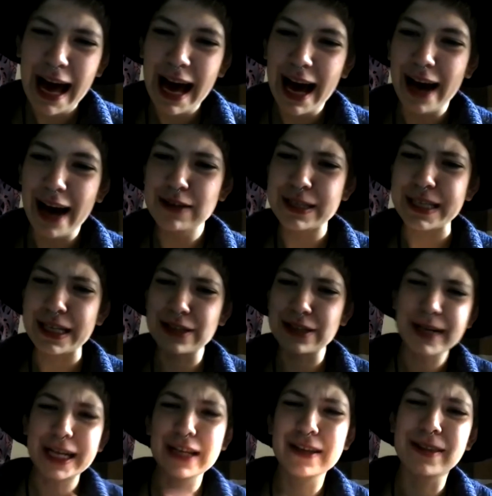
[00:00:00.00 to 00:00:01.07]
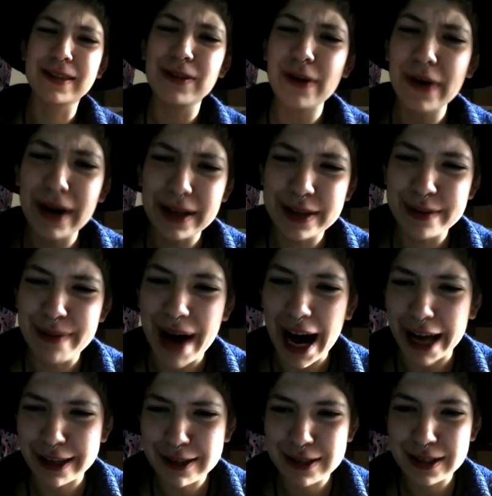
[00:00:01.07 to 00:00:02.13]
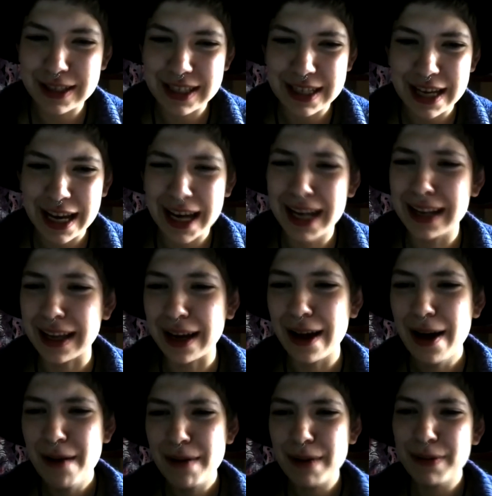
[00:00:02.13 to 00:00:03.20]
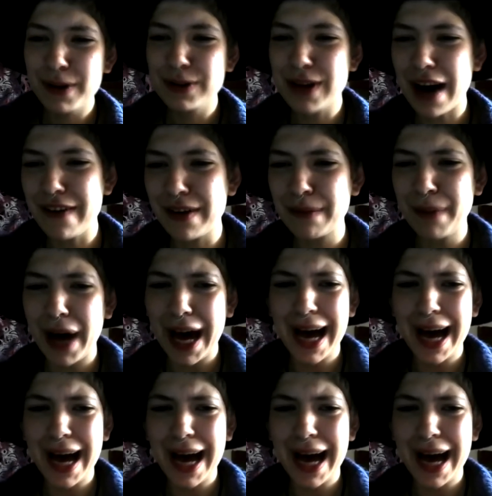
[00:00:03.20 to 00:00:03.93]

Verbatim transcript: I'm just like trying to throw it on the passenger seat, and like people are driving by,